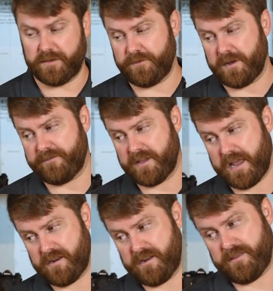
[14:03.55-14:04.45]
if you have a
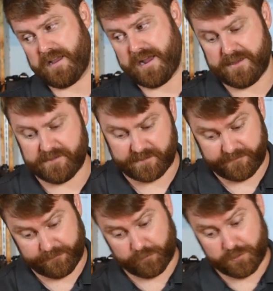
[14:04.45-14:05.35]
candidate that has a
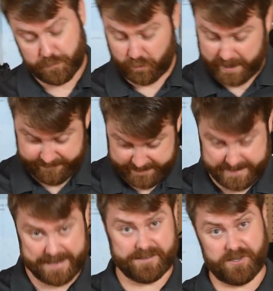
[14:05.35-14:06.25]
full room, great,
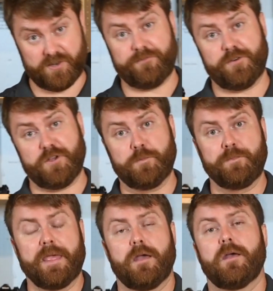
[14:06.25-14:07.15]
fantastic, good for you.
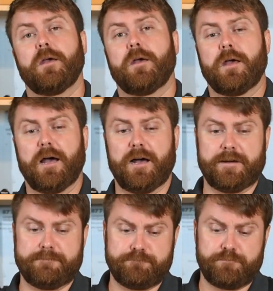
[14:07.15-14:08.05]

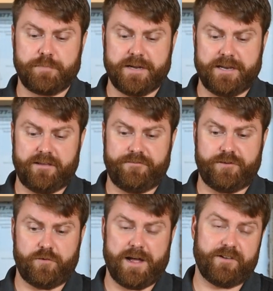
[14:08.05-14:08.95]
But if
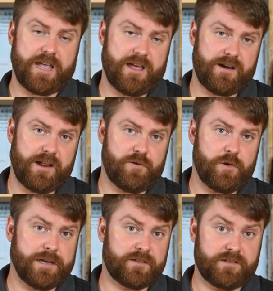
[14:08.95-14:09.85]
you have a candidate who
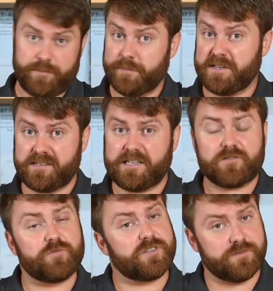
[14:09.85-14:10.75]
has some empty
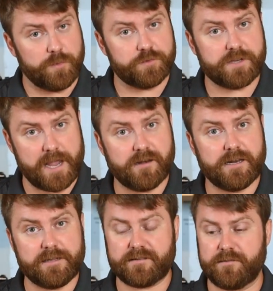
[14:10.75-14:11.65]
seats, which is most
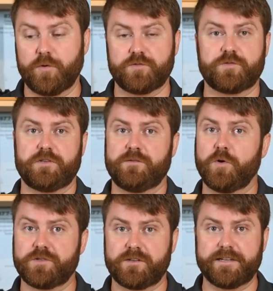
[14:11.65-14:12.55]
candidates in most
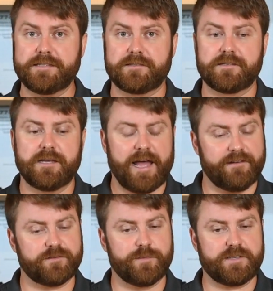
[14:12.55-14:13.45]
events
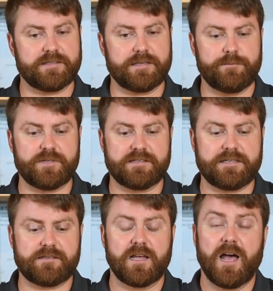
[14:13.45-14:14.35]
have some empty
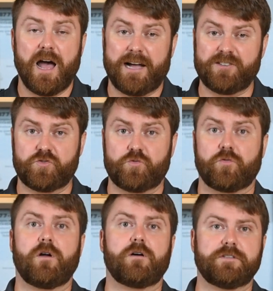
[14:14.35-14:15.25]
seats, I
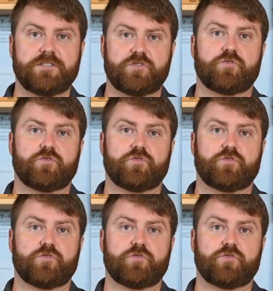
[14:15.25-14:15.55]
strongly